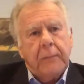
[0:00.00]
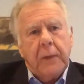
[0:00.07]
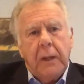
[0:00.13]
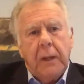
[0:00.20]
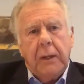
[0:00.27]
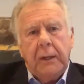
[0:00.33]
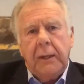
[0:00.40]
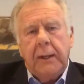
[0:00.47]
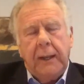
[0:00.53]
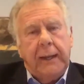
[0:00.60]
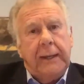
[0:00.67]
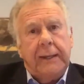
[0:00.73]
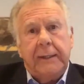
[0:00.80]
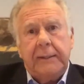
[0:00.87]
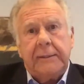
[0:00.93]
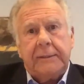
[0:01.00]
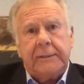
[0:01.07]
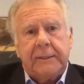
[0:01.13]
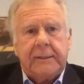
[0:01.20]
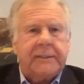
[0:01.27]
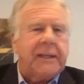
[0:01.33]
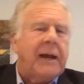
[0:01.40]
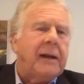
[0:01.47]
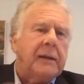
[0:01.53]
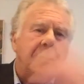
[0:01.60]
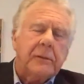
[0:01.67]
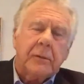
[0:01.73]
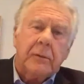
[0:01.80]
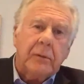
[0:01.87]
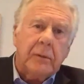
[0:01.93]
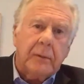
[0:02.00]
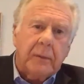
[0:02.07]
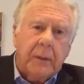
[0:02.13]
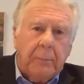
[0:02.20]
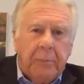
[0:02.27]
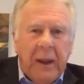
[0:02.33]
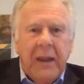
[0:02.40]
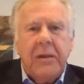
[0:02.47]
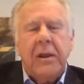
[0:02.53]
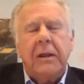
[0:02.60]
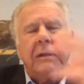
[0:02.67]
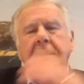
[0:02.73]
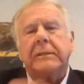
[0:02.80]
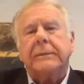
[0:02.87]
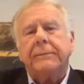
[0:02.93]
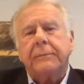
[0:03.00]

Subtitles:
and societal opinions.